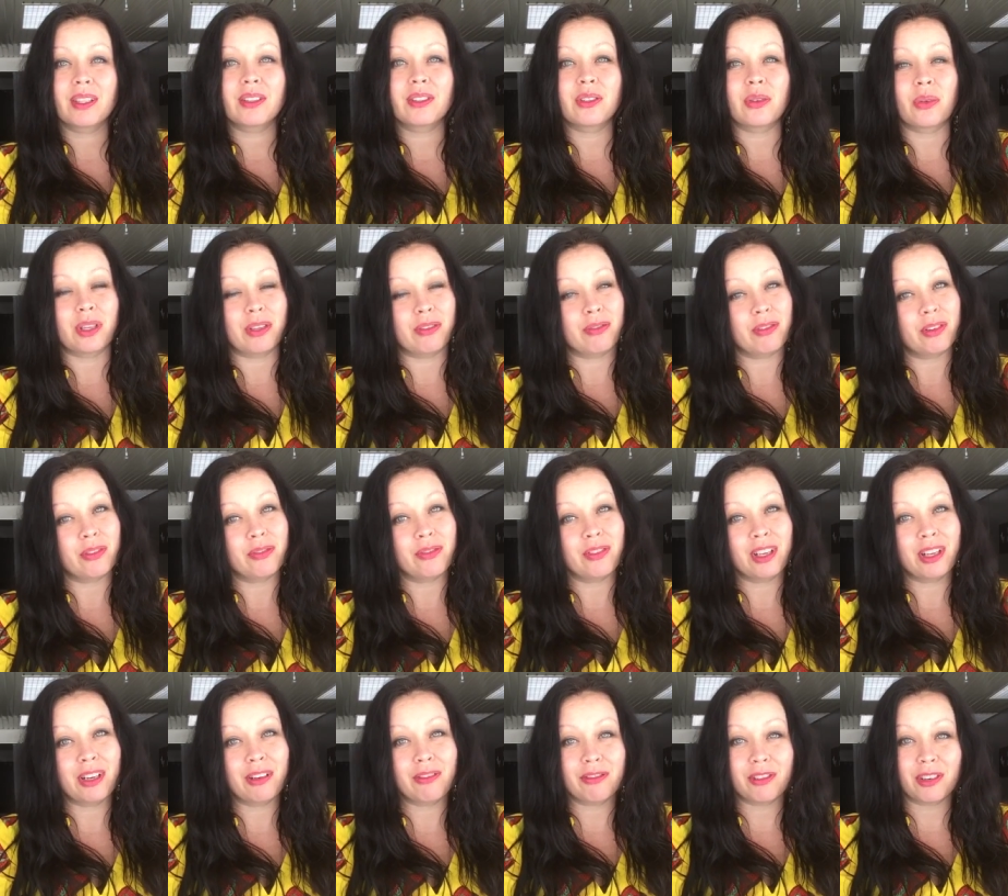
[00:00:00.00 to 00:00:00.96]
So if you
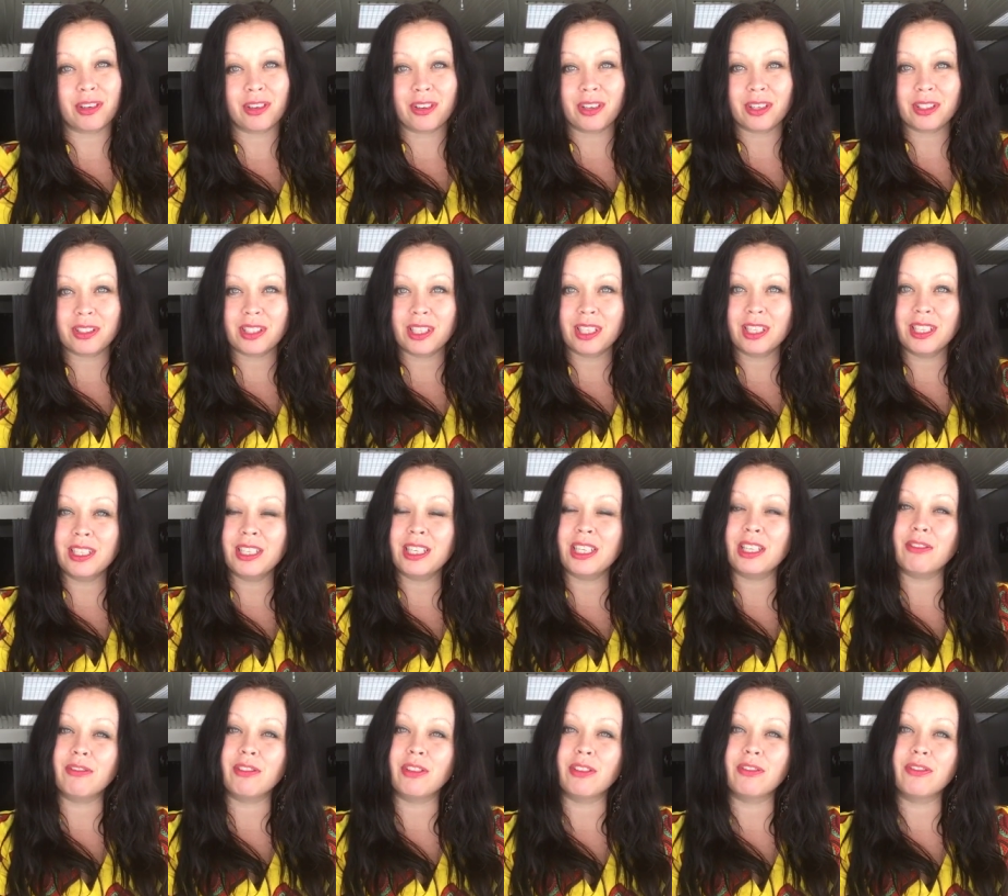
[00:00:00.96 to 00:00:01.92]
feel forgotten,
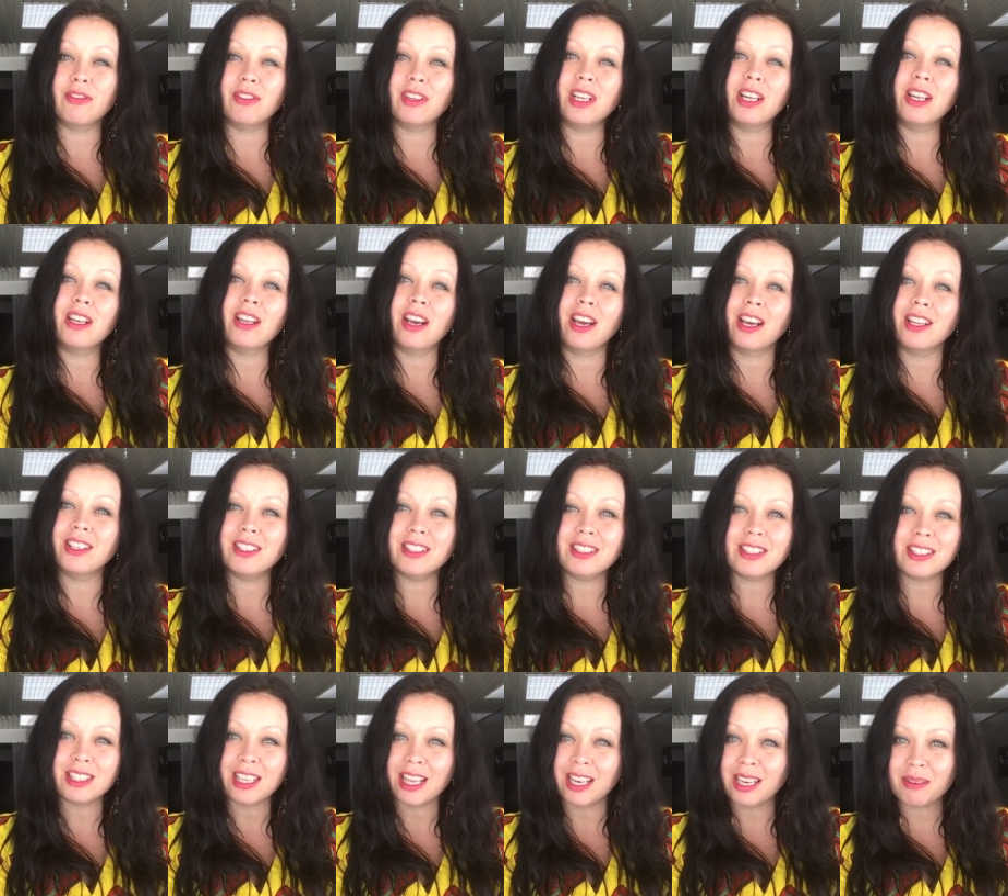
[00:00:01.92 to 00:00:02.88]
if you feel
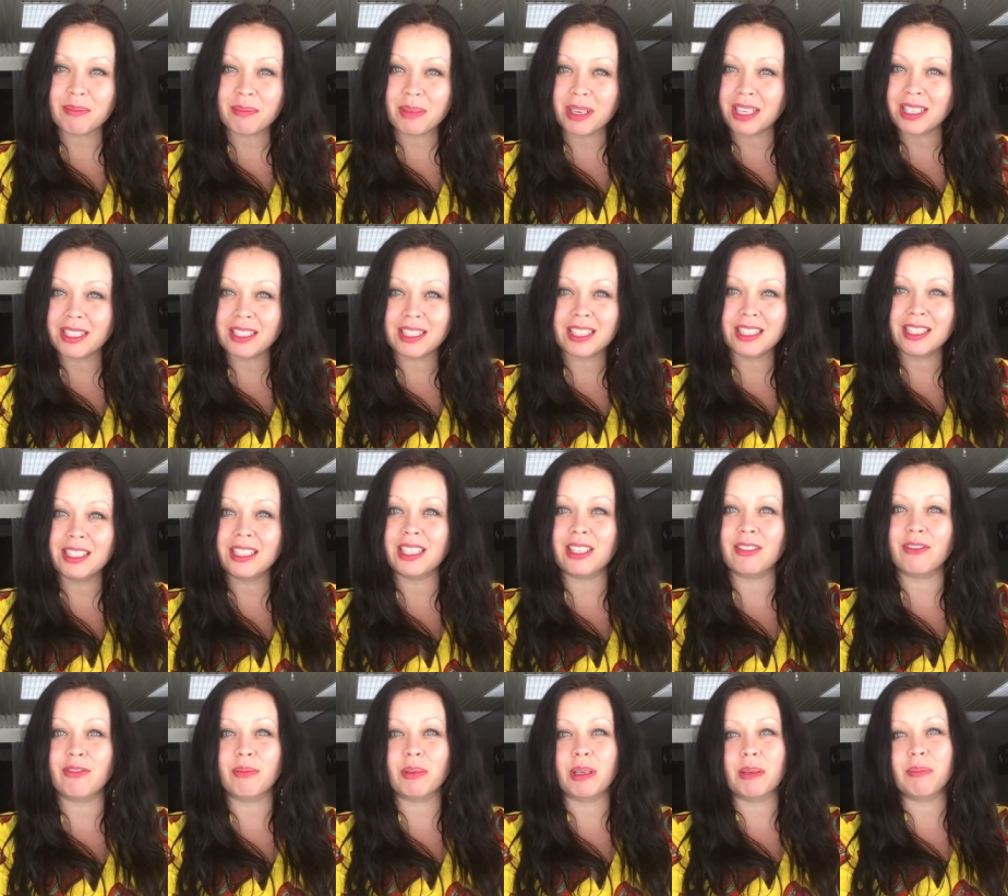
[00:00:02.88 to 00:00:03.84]
uncelebrated,
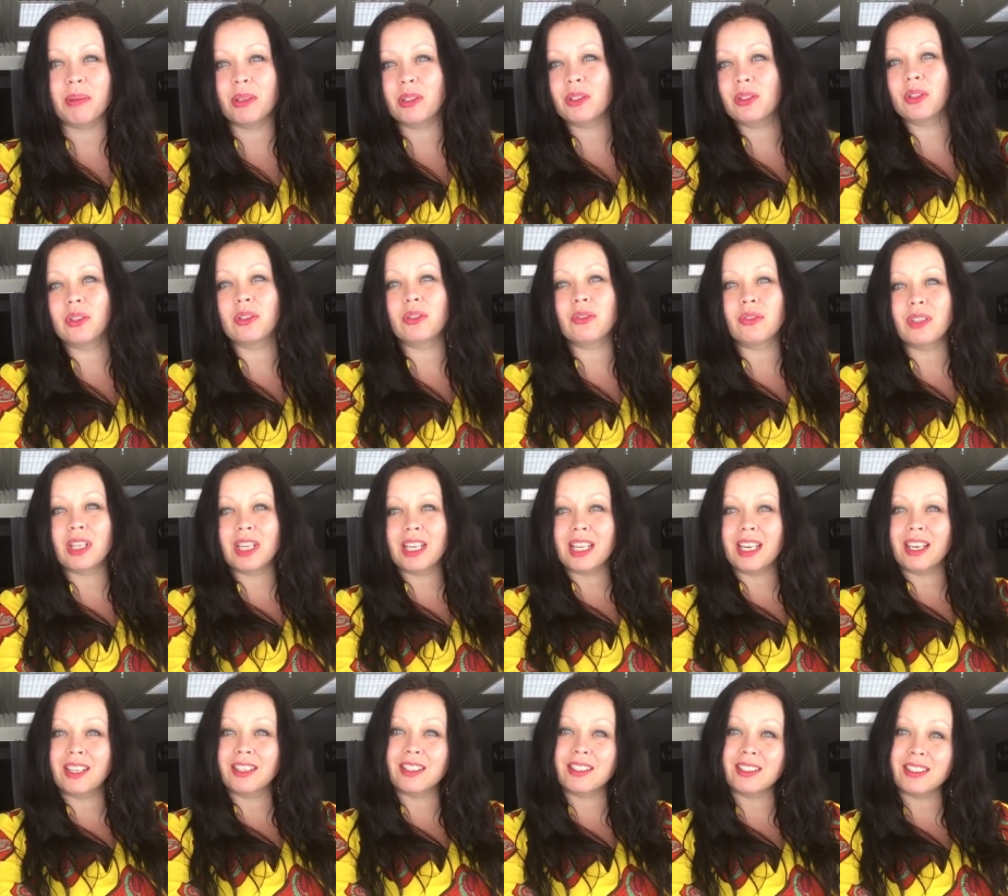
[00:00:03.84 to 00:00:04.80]
if people don't
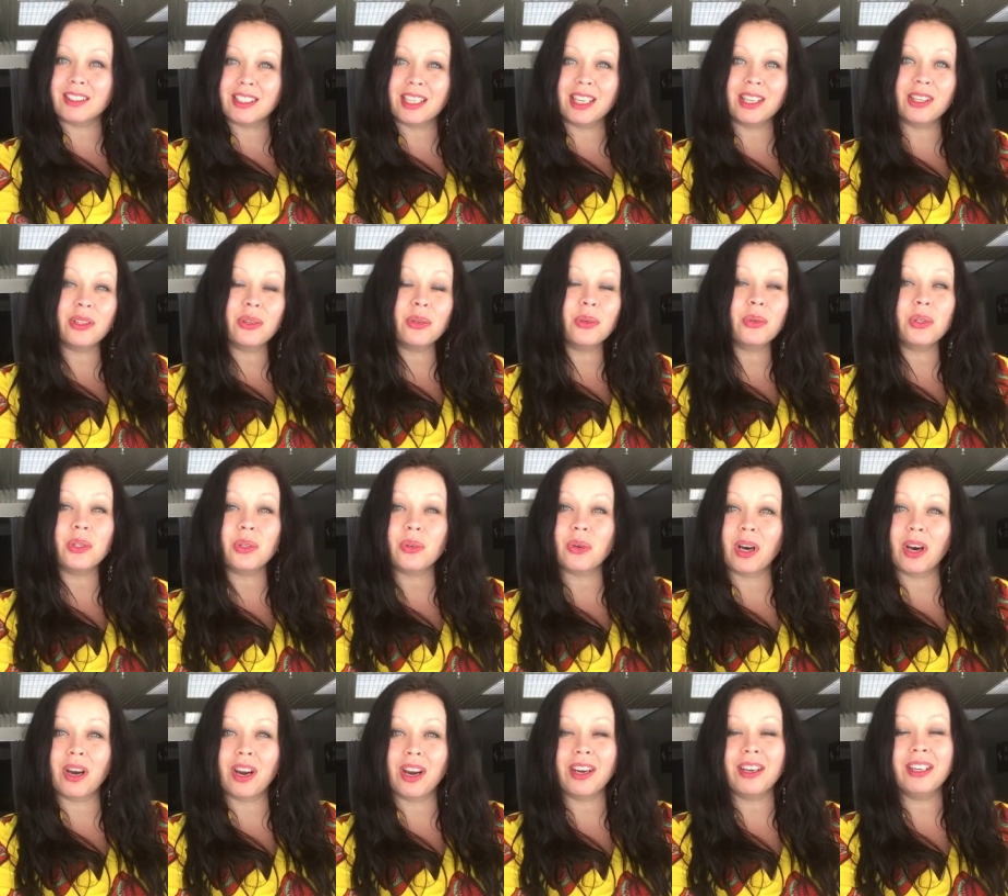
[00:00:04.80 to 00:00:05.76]
really understand who you
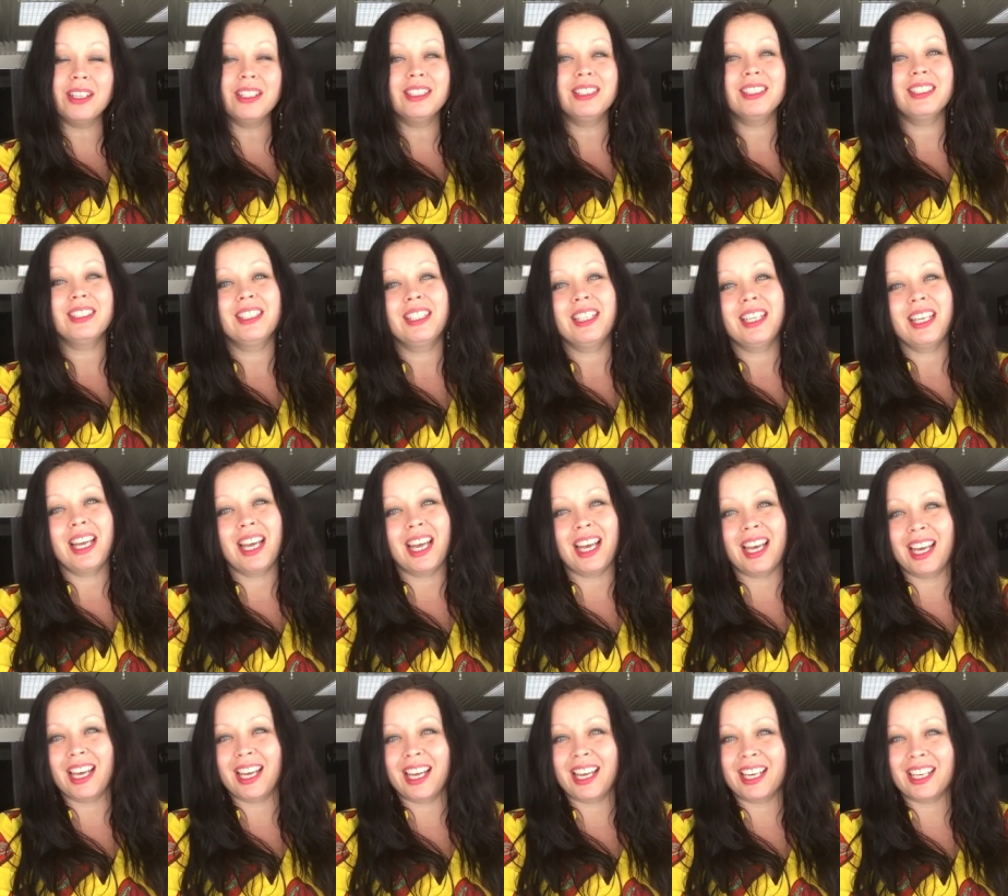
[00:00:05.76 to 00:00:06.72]
are,
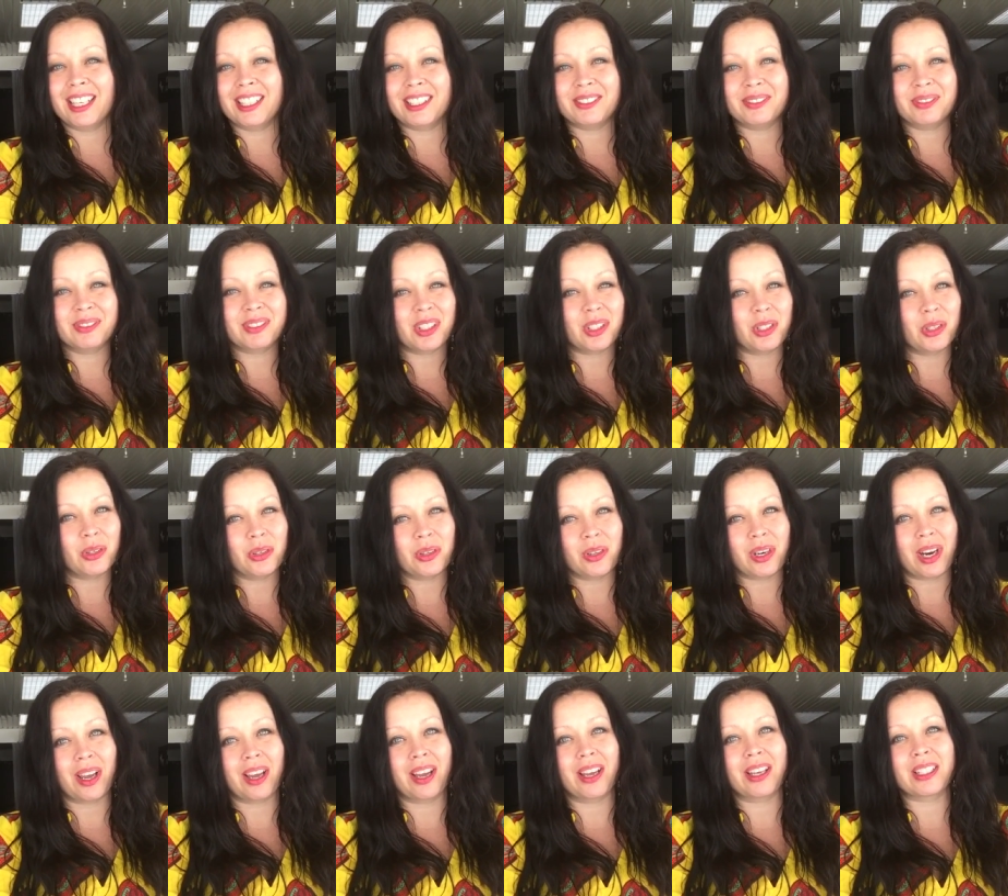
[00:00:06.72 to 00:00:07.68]
uh, you're
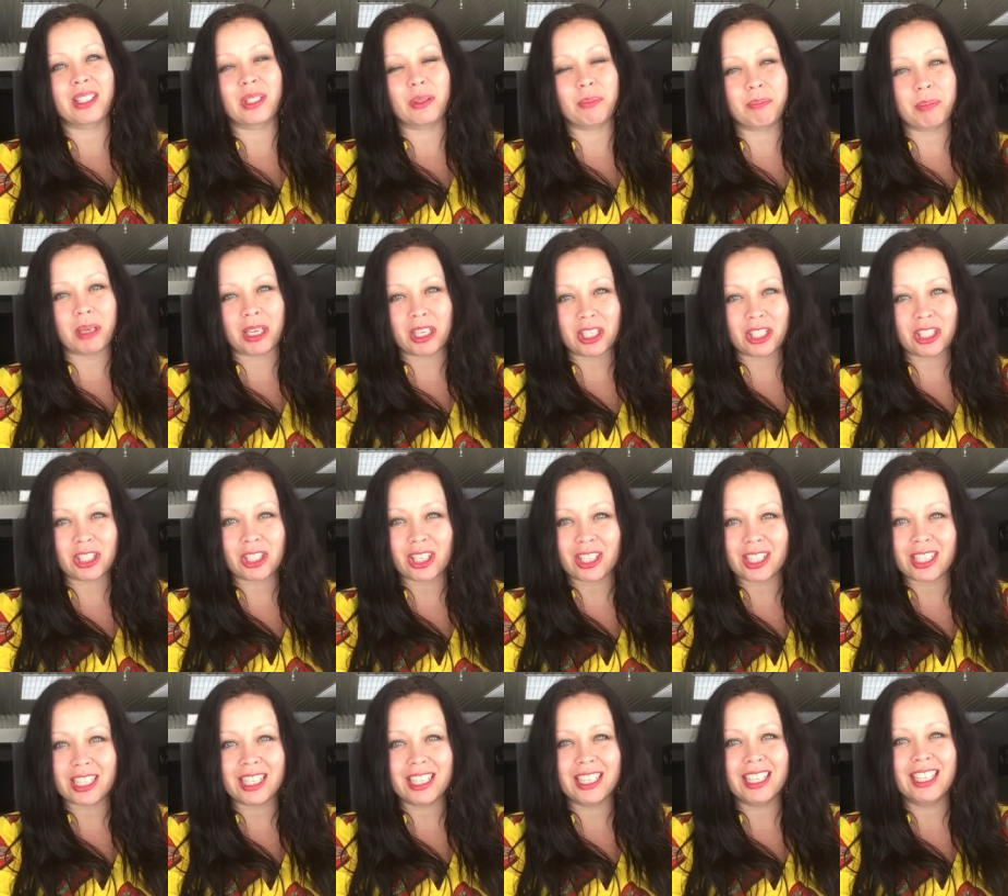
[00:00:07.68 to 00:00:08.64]
a
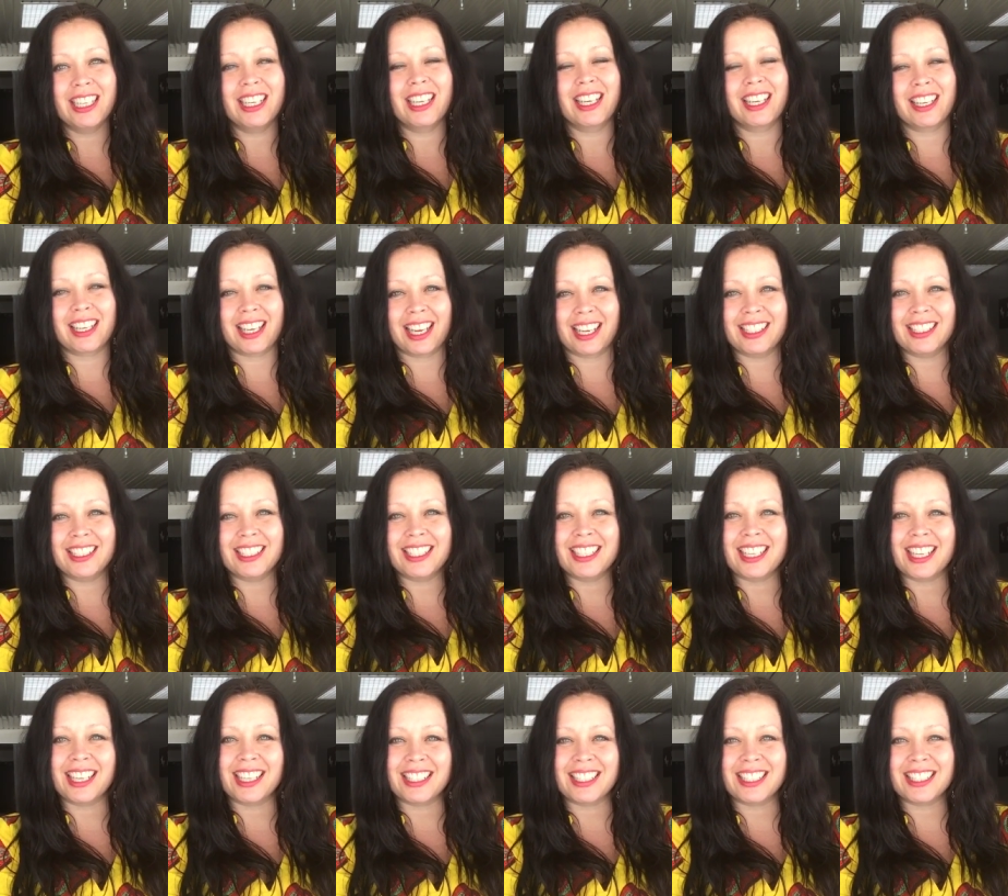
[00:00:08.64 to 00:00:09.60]
special
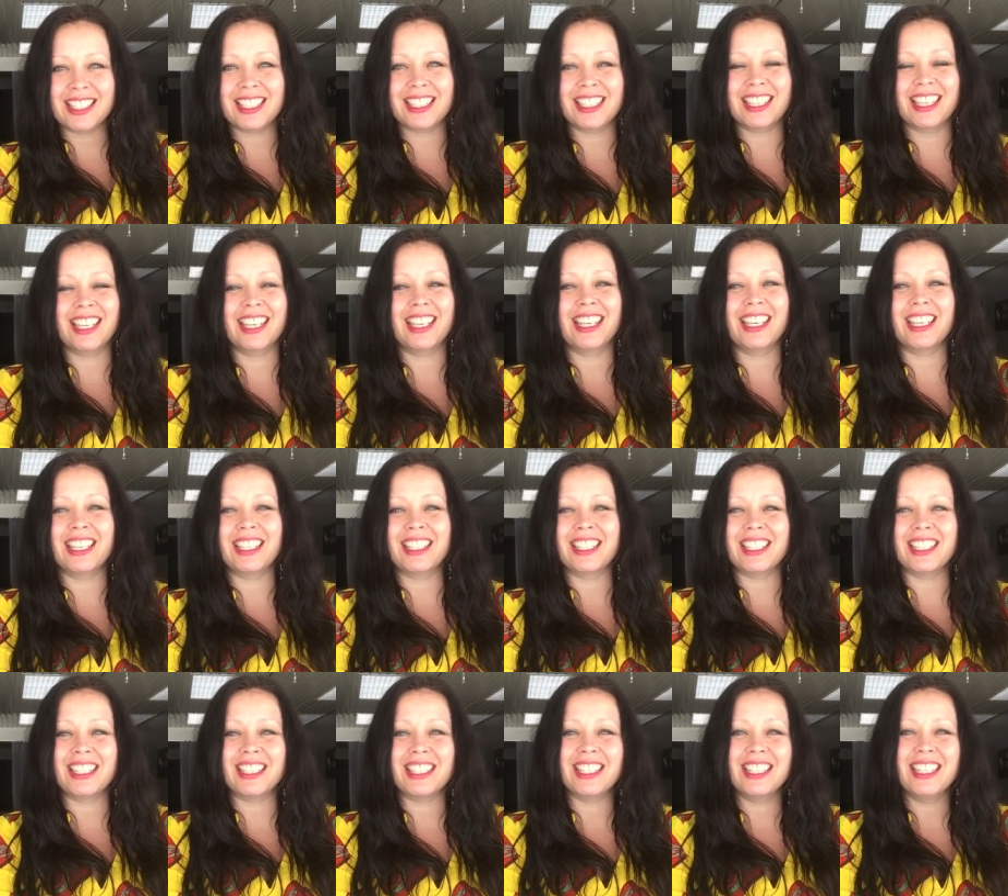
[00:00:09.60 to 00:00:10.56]
candidate.
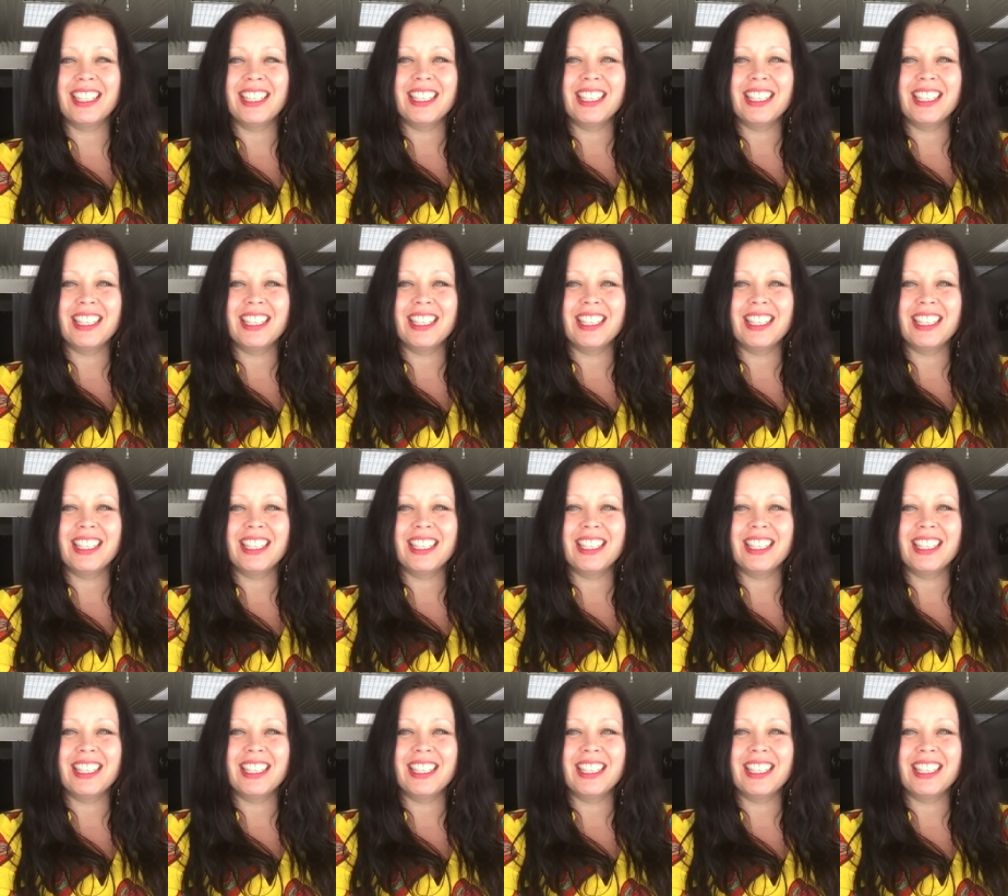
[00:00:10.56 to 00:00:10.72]
Uh,